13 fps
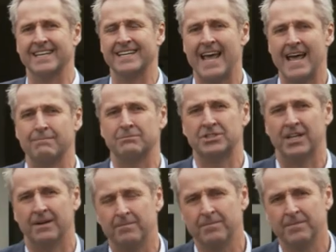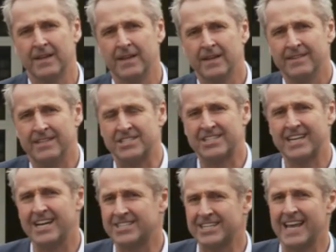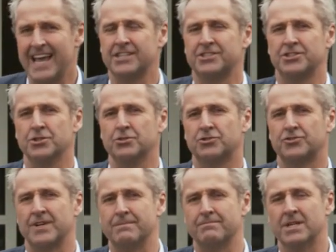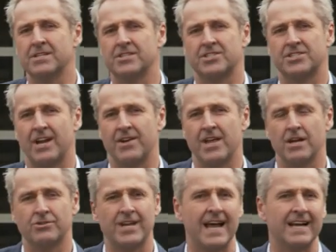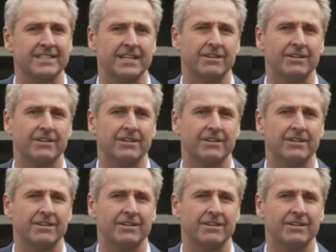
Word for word: and Hampshire. This cutting-edge new treatment, stereotactic